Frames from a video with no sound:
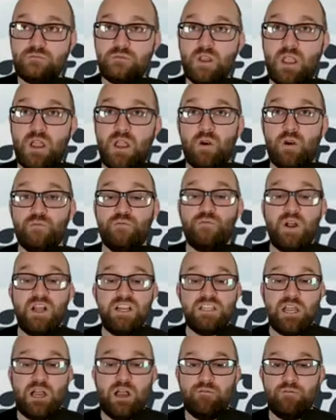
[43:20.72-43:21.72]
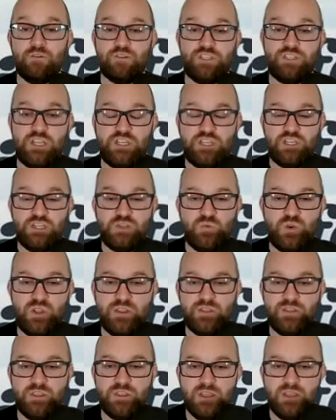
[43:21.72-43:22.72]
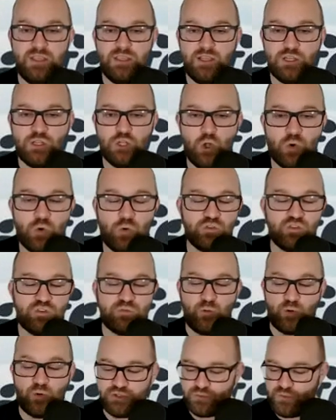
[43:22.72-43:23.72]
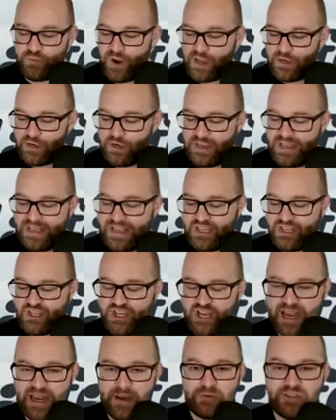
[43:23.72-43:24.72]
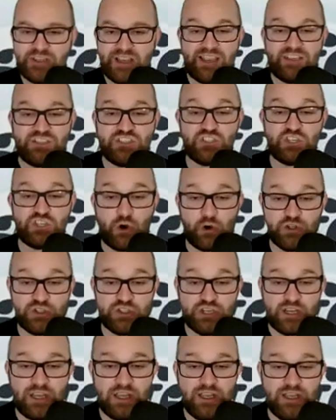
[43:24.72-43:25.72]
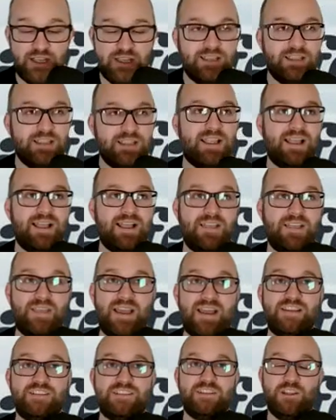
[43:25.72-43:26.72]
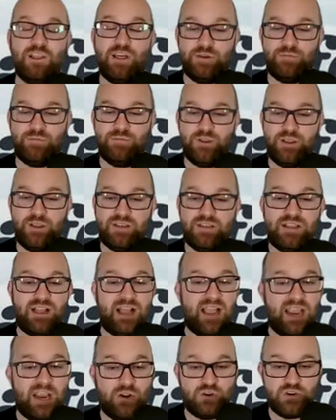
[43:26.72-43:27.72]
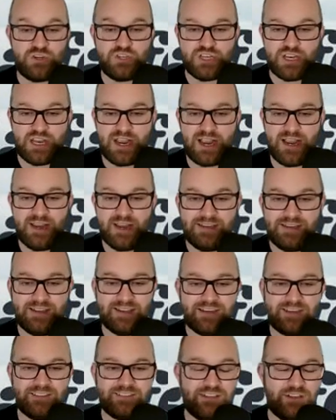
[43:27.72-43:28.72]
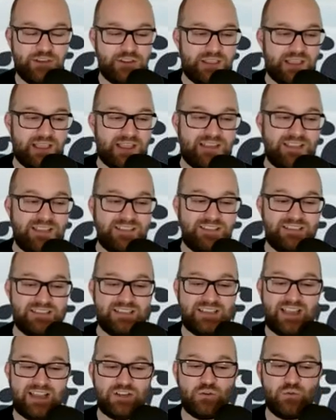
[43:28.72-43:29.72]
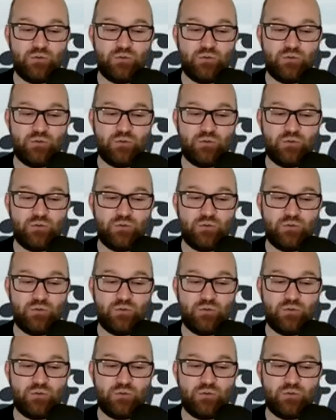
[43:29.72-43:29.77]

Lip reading: our fun conversation with local sports writer James Escarcega. That is a lot of fun. High energy guy. I got to tell you that he's got